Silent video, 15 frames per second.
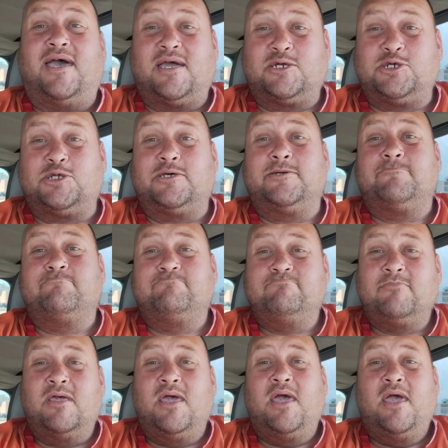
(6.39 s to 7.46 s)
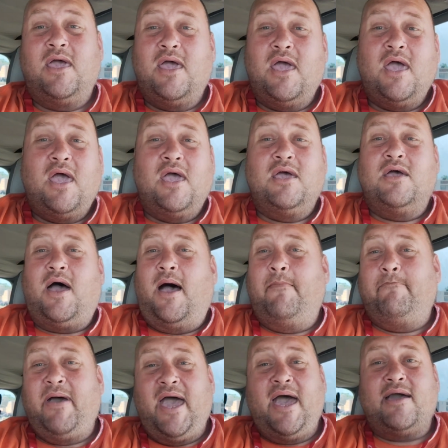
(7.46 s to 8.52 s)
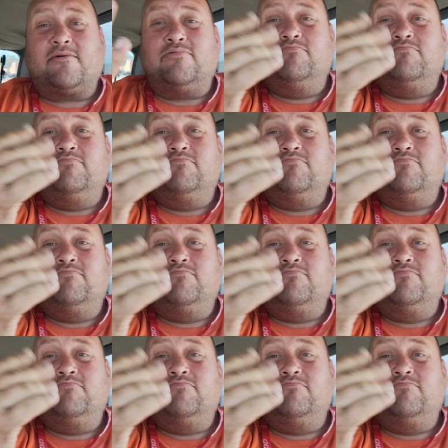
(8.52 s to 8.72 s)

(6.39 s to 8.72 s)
actually. I'm back.